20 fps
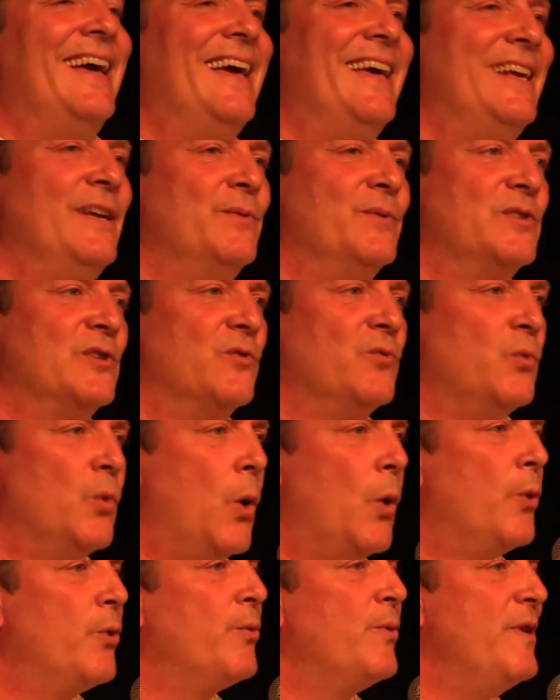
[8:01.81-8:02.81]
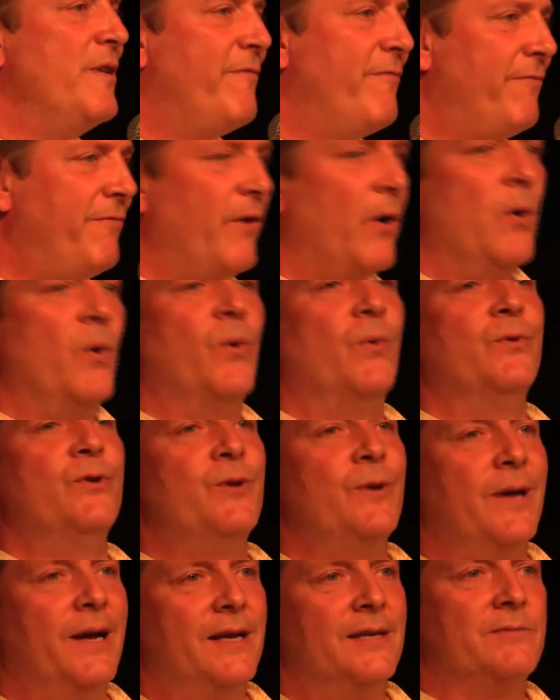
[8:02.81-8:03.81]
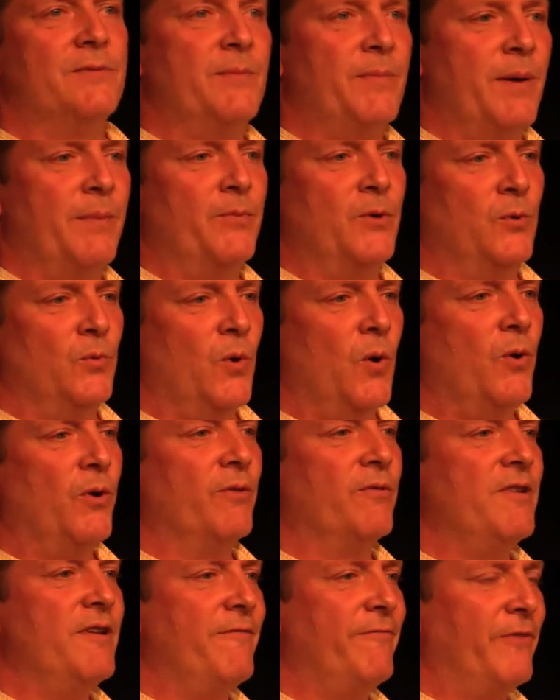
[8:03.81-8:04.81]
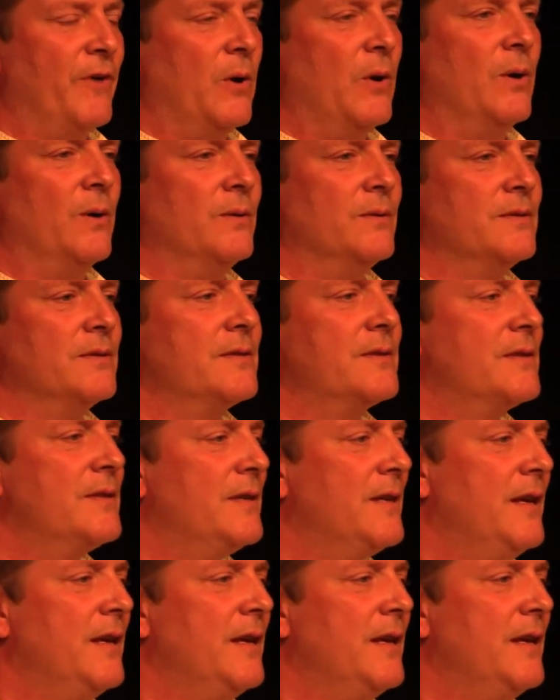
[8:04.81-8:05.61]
And it was a rotary phone. You guys remember rotary phones?